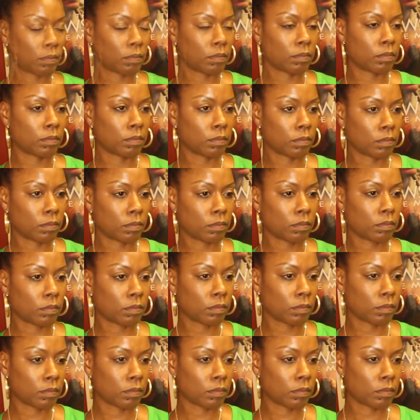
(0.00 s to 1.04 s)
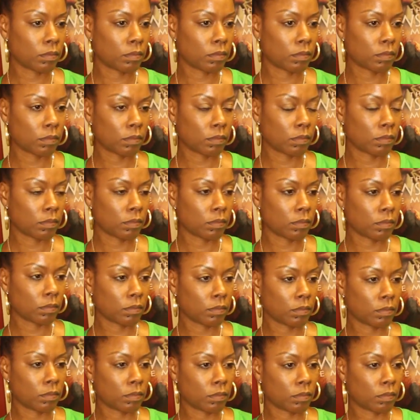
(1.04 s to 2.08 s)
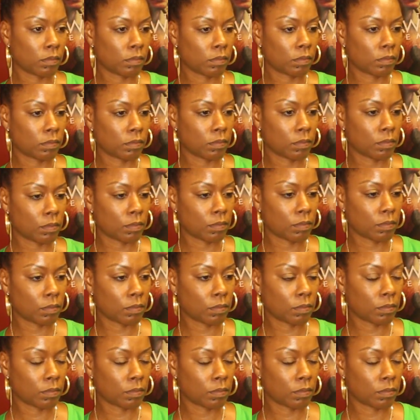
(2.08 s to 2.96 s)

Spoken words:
This person isn't speaking.